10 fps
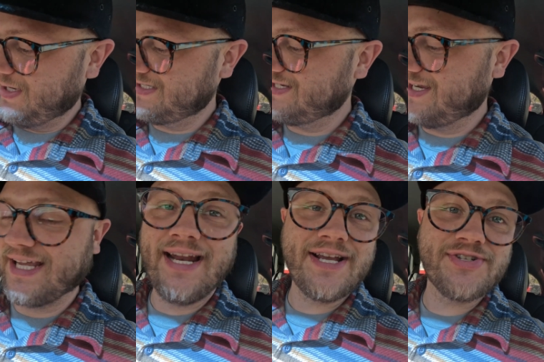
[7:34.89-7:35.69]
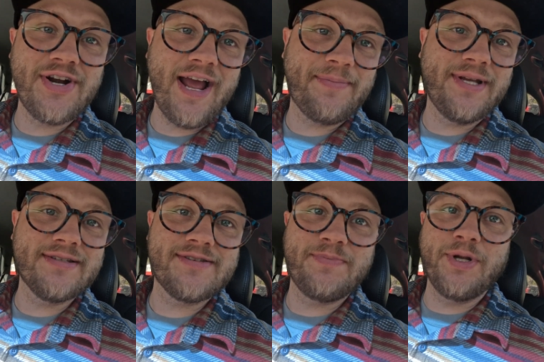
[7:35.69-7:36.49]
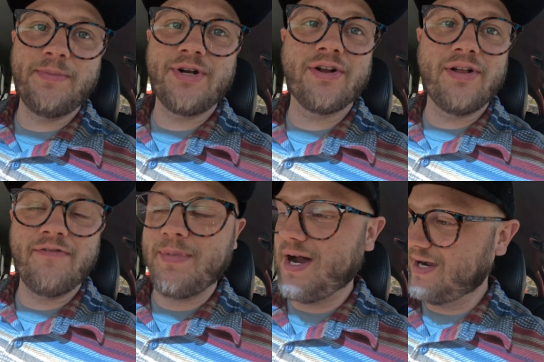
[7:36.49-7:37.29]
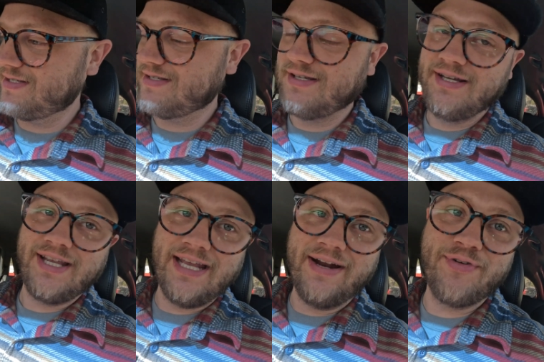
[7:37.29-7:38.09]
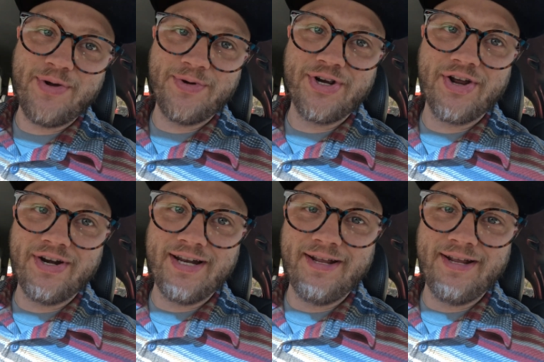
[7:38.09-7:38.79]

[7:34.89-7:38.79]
But uh, get extra napkins, put them in your glove box. You never know when you're gonna